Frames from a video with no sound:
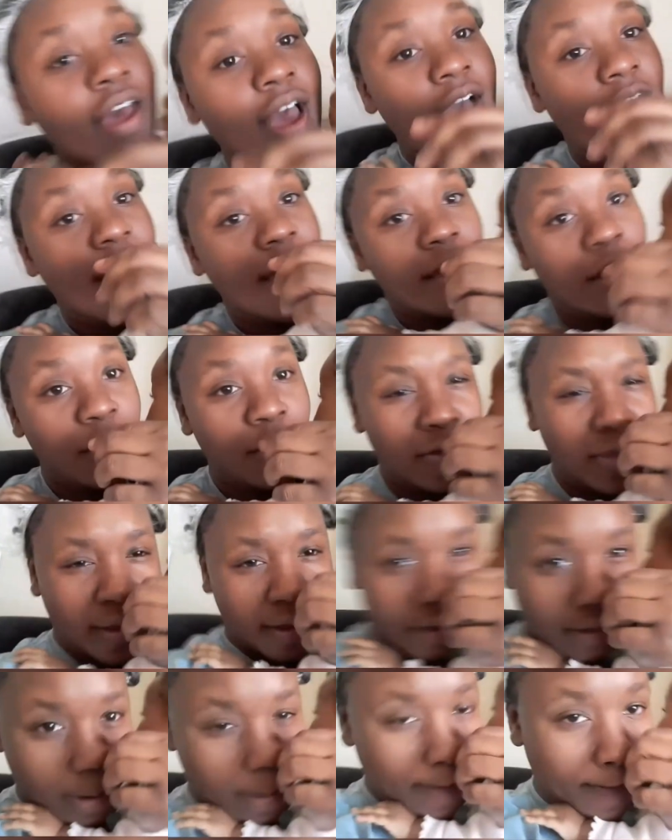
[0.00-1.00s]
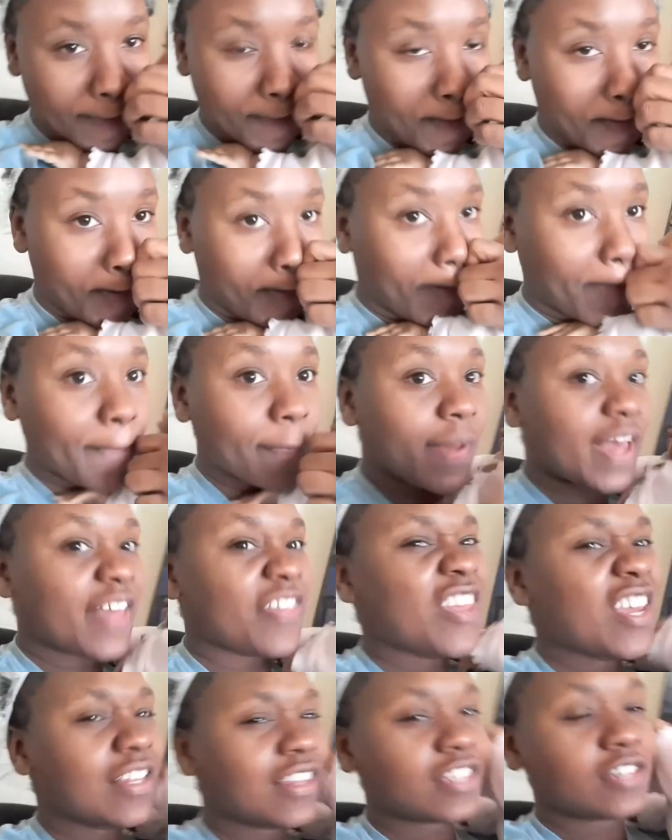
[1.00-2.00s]
I heard that I
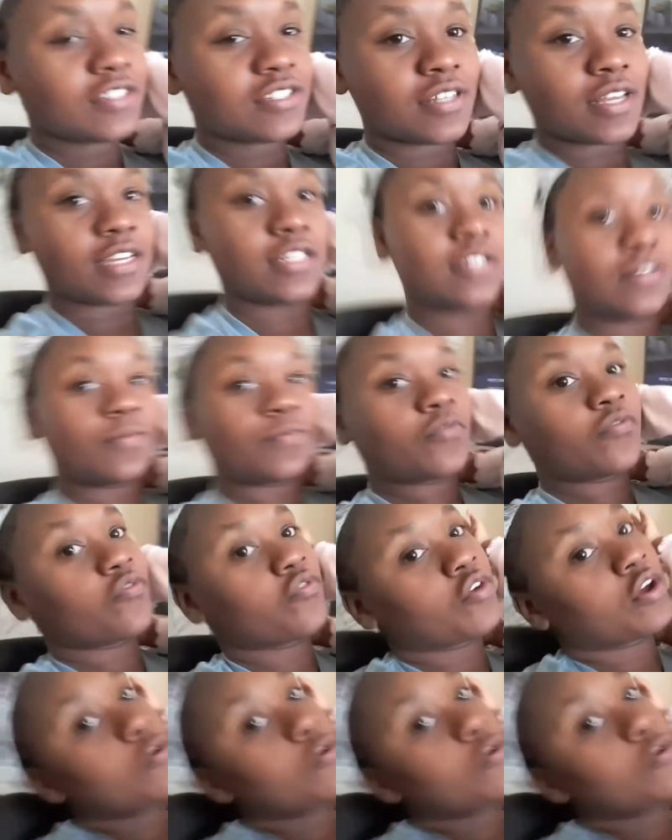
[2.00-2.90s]
think there's like some free